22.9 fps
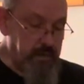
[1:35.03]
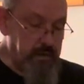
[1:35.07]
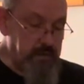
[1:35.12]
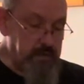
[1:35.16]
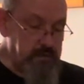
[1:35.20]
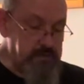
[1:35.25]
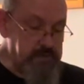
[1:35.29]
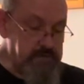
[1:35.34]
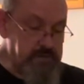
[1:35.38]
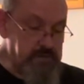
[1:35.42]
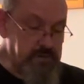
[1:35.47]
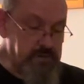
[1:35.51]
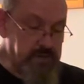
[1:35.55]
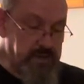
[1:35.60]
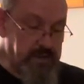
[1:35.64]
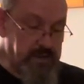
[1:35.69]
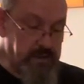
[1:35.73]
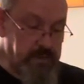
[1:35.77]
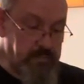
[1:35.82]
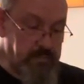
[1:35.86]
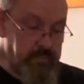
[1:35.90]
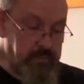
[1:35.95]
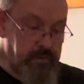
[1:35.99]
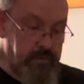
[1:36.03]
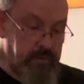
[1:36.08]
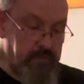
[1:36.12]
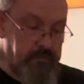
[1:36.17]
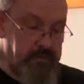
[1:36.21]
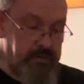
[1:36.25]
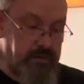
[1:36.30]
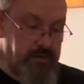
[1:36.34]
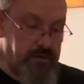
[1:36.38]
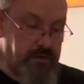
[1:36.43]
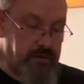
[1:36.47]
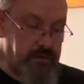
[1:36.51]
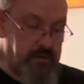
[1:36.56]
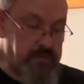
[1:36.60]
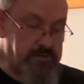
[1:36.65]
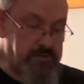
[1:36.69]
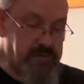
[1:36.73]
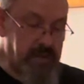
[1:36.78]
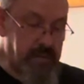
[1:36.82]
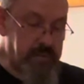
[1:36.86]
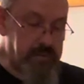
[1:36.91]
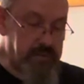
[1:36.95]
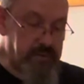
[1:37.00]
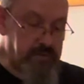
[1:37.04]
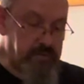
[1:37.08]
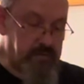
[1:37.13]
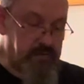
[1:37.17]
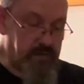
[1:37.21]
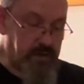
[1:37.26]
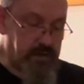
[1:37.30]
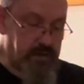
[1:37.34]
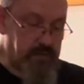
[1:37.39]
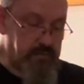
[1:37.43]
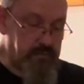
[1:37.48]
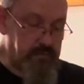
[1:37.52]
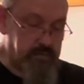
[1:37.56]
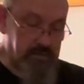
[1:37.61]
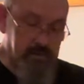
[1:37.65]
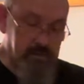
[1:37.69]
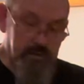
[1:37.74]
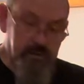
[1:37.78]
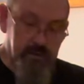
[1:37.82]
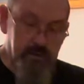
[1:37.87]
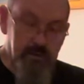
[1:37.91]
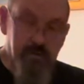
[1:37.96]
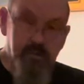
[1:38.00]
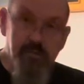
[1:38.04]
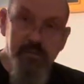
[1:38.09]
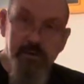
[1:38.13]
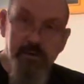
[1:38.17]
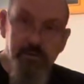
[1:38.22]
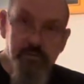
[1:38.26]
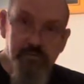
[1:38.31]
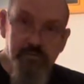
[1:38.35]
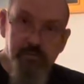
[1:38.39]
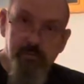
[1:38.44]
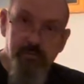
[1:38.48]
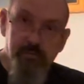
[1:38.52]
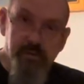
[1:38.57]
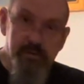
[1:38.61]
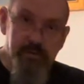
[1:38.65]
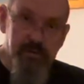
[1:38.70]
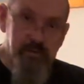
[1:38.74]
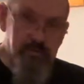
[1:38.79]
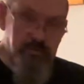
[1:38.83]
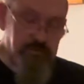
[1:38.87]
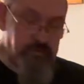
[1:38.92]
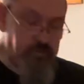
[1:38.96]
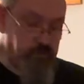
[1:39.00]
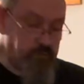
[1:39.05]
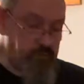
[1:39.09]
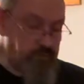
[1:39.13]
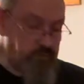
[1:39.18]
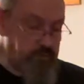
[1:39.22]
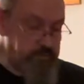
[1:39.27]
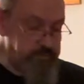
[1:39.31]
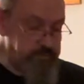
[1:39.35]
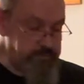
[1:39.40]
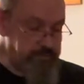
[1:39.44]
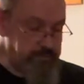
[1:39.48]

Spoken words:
Suddenly, Percy heard a tapping sound, and there was somebody at the door.